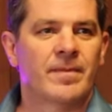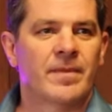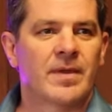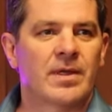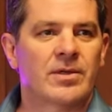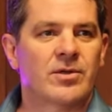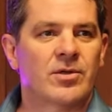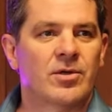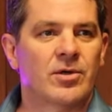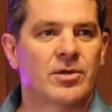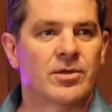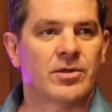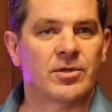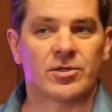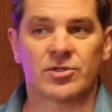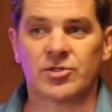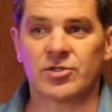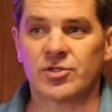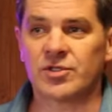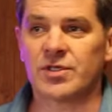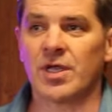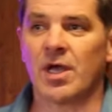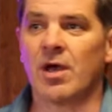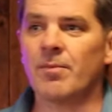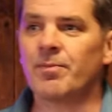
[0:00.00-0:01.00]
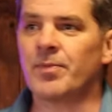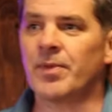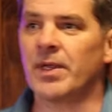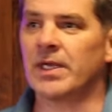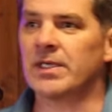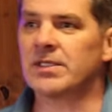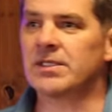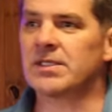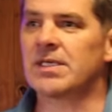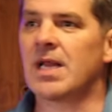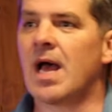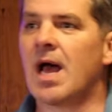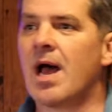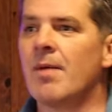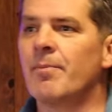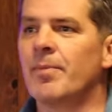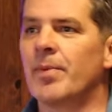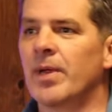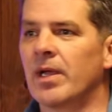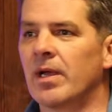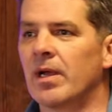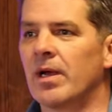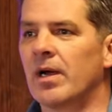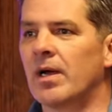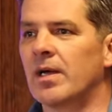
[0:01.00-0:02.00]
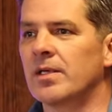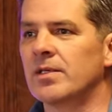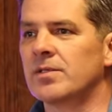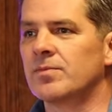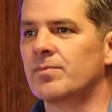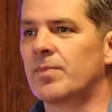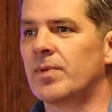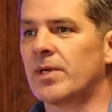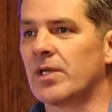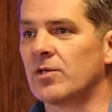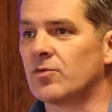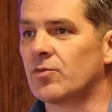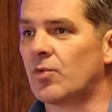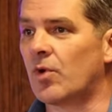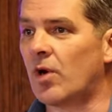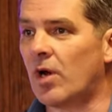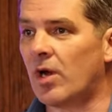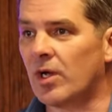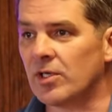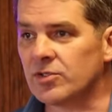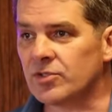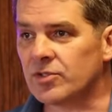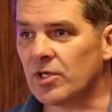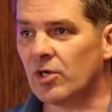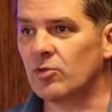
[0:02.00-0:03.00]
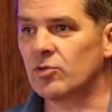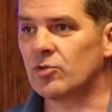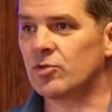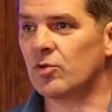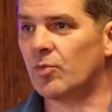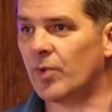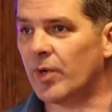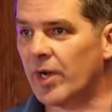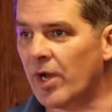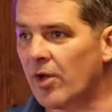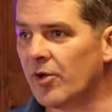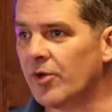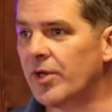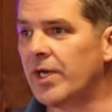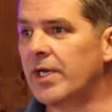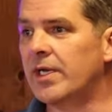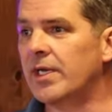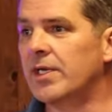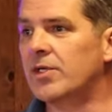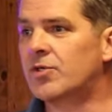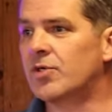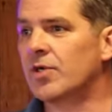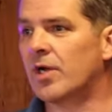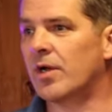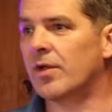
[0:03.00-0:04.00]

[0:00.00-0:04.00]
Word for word: Like there, there's something stopping us because we're all social. We all need each